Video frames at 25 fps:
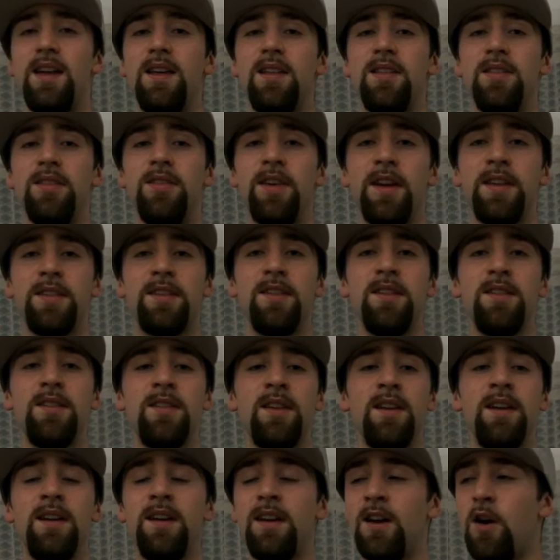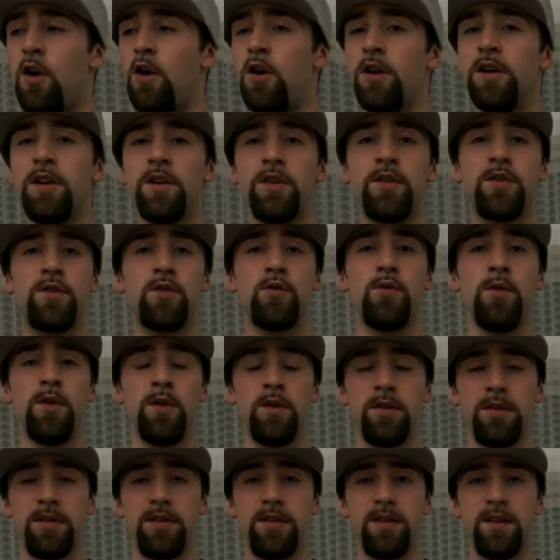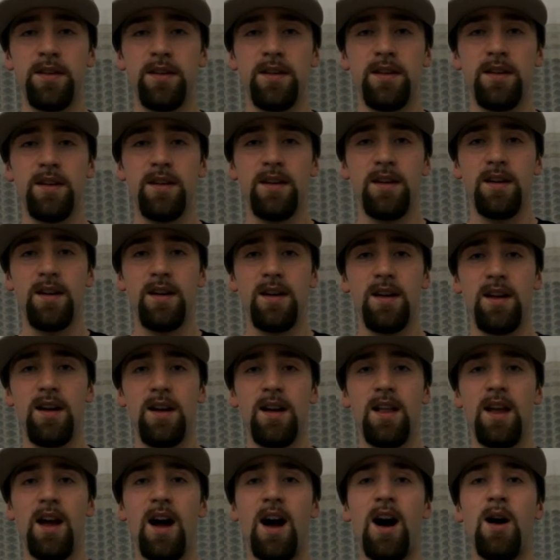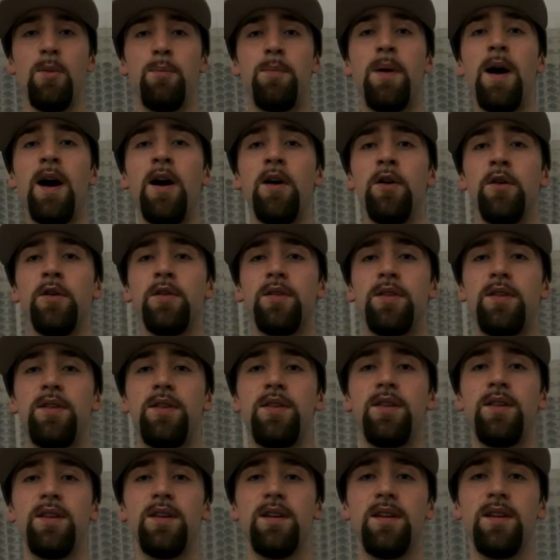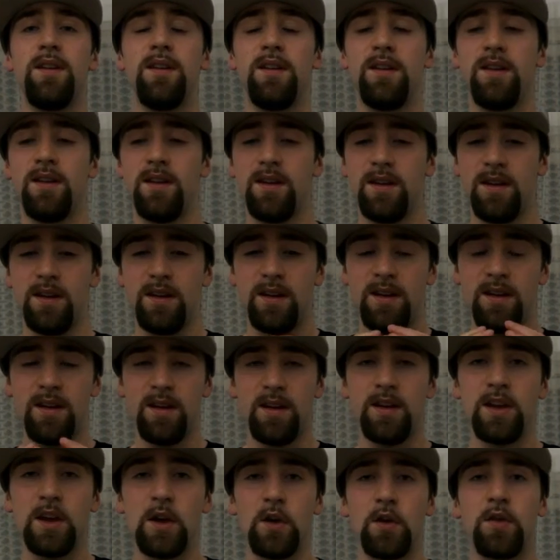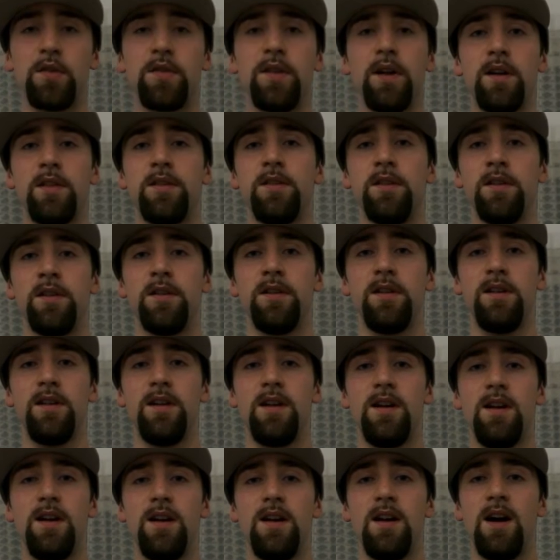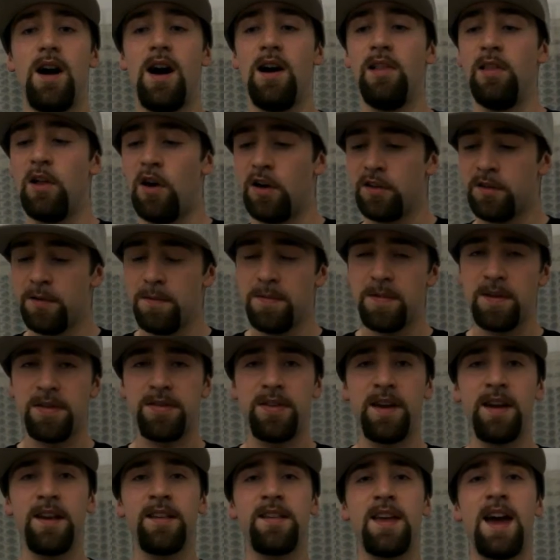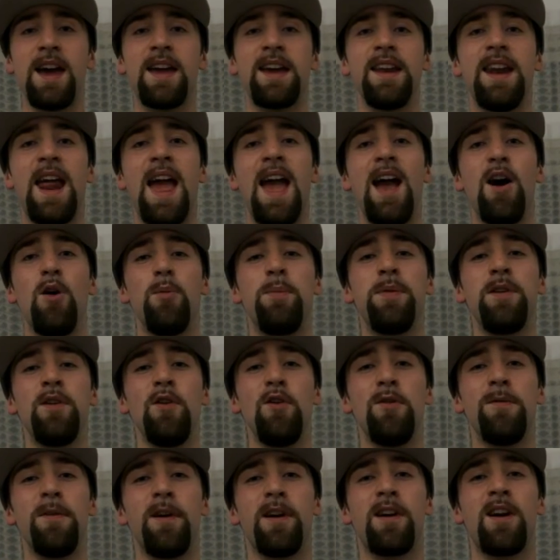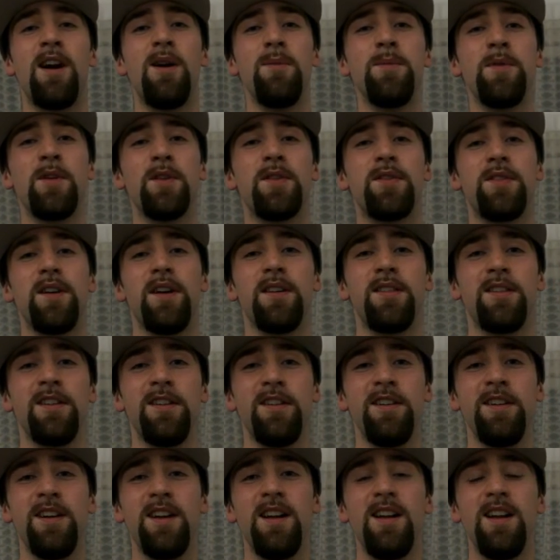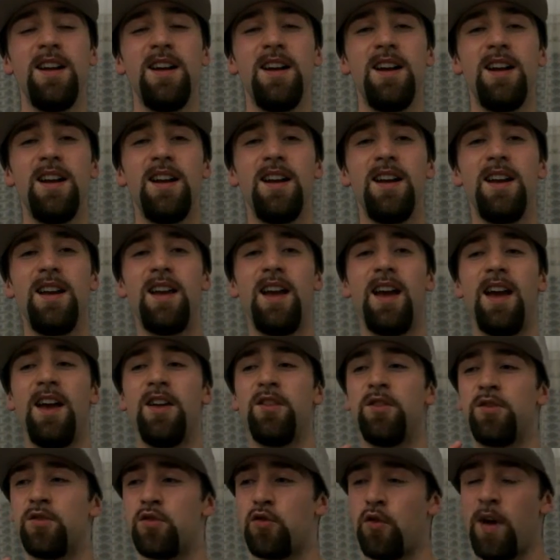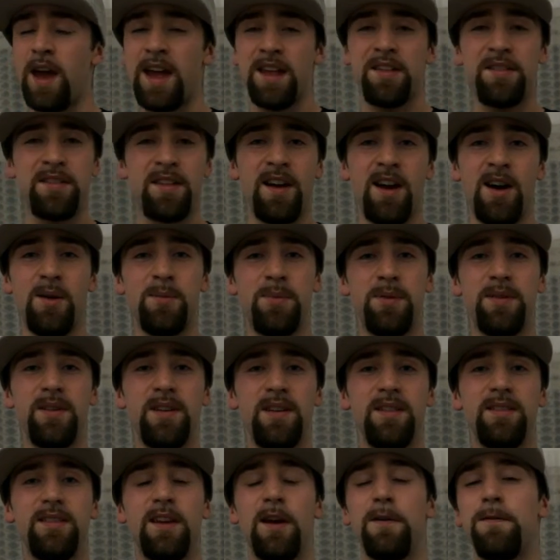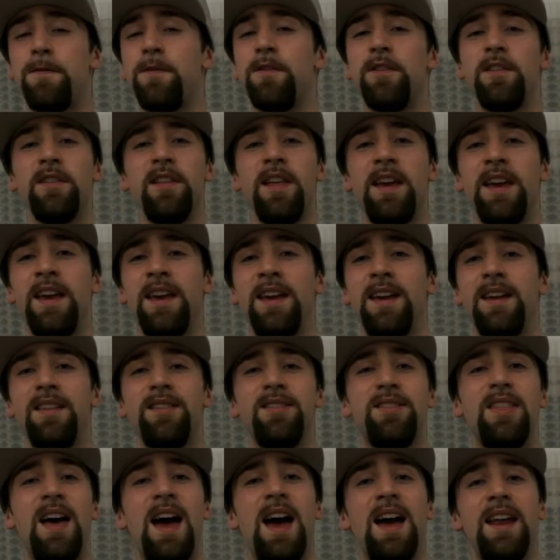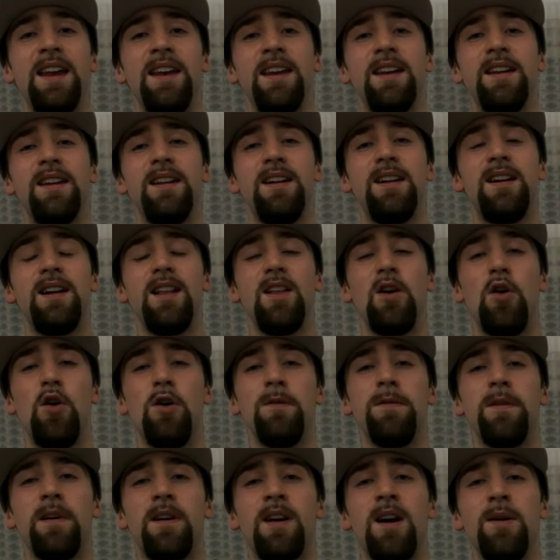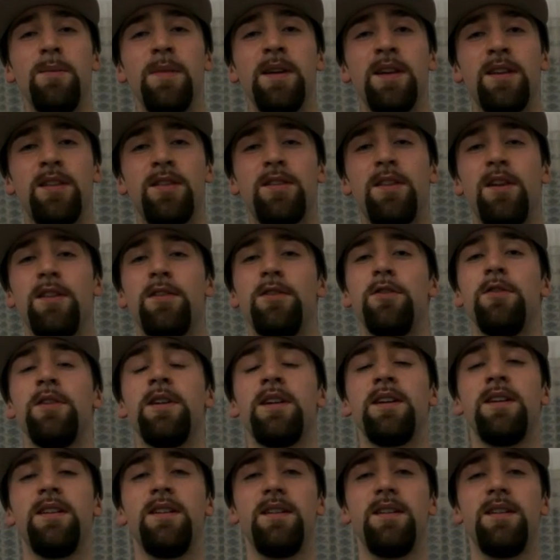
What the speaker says: this is the honest truth about your stutter. A lot of the things that can help you overcome your stutter is dressed up differently than overcoming stuttering.